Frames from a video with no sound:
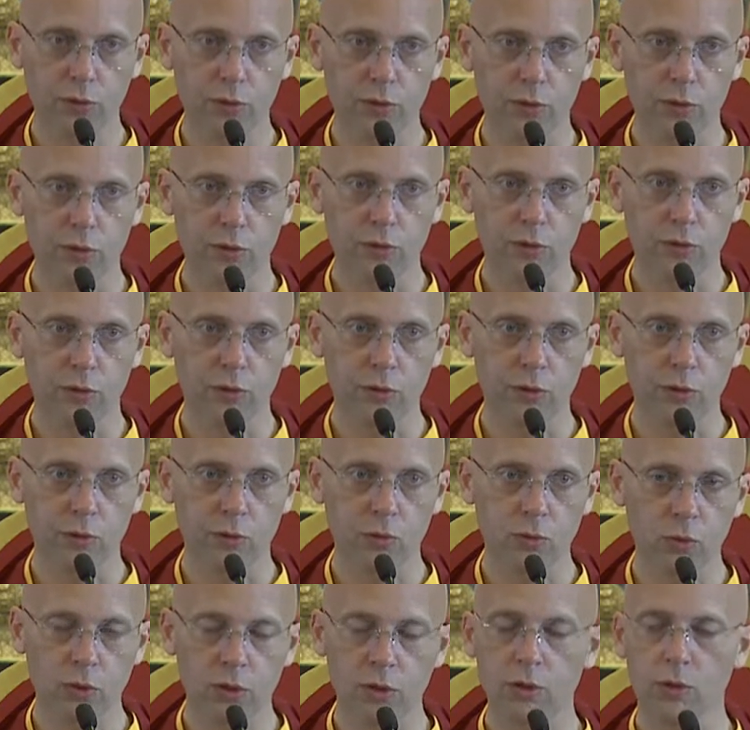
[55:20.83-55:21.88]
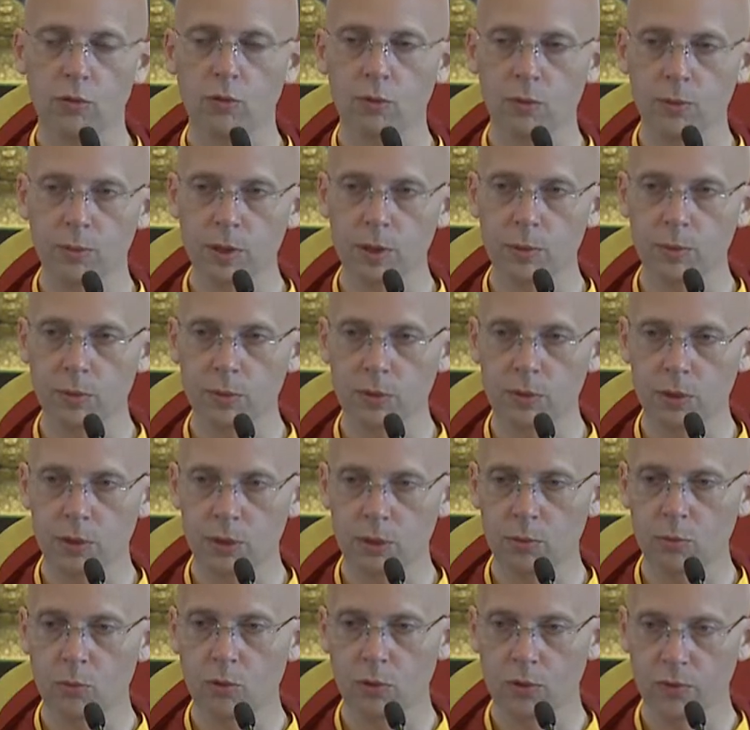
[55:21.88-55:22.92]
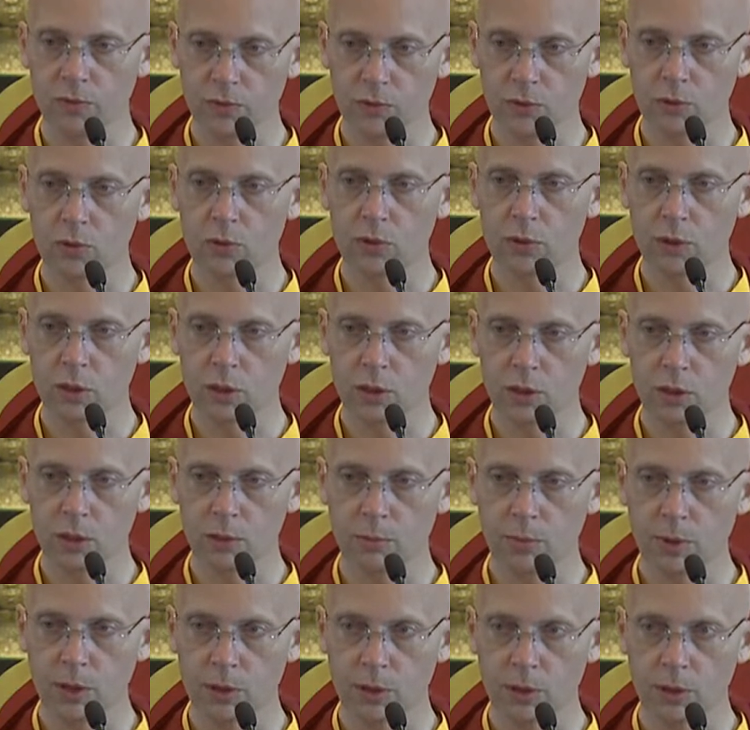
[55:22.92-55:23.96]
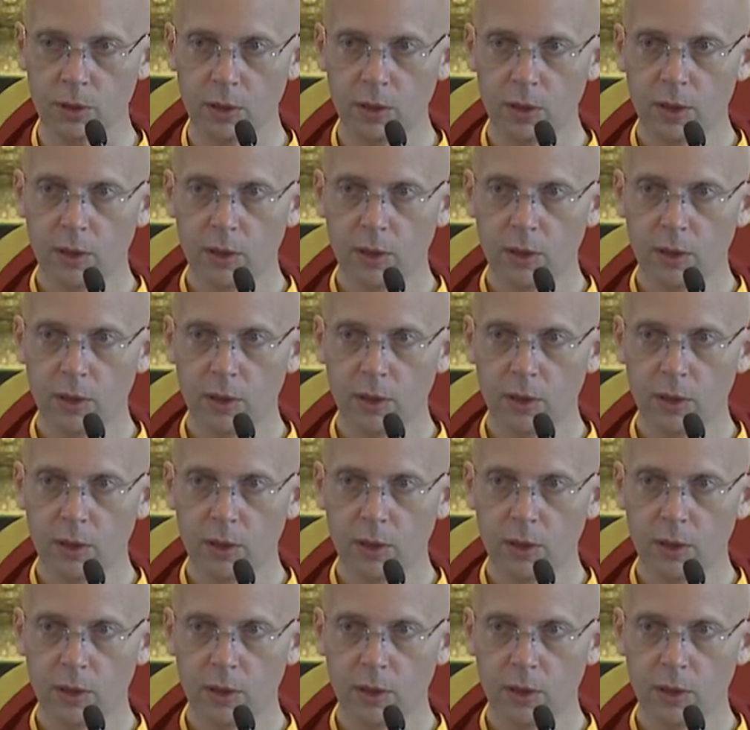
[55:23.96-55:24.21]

seasons, during the winter when people need more food and they need better